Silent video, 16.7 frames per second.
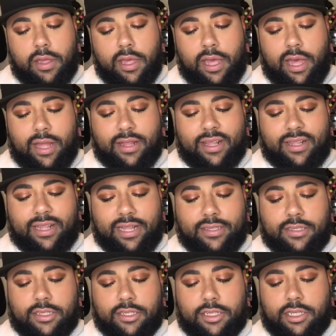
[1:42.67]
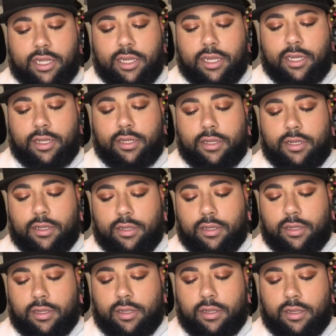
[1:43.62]
I think that's the shade.
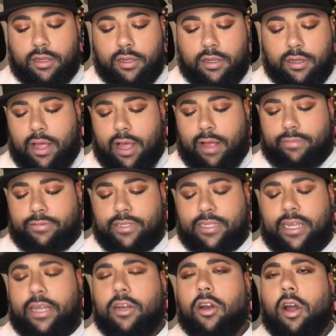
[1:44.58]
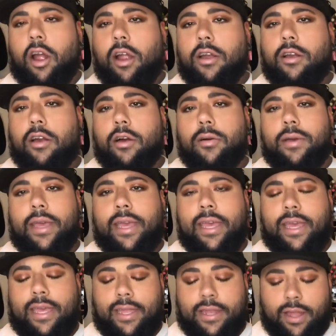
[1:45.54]
I've seen Cargo
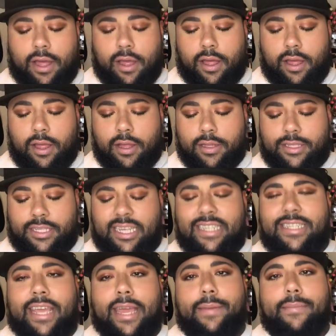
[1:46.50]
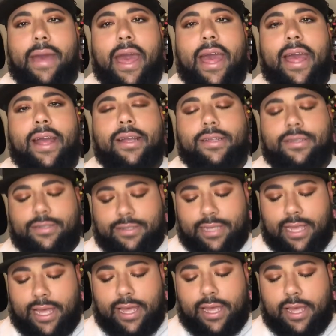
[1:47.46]
in TJ Maxx
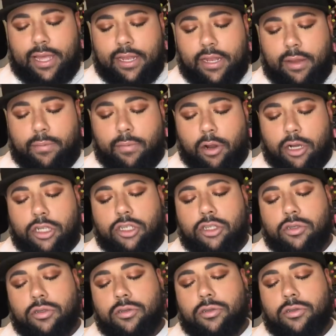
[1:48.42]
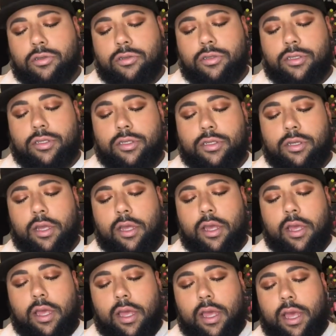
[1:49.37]
and Marshalls.
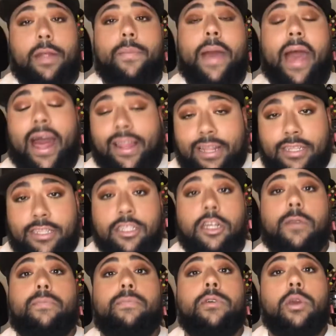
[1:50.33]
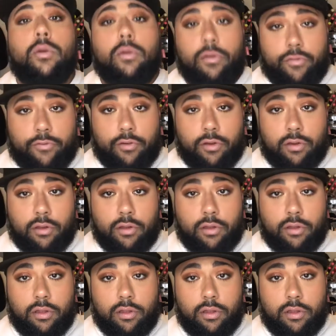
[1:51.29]
Their palettes look beautiful.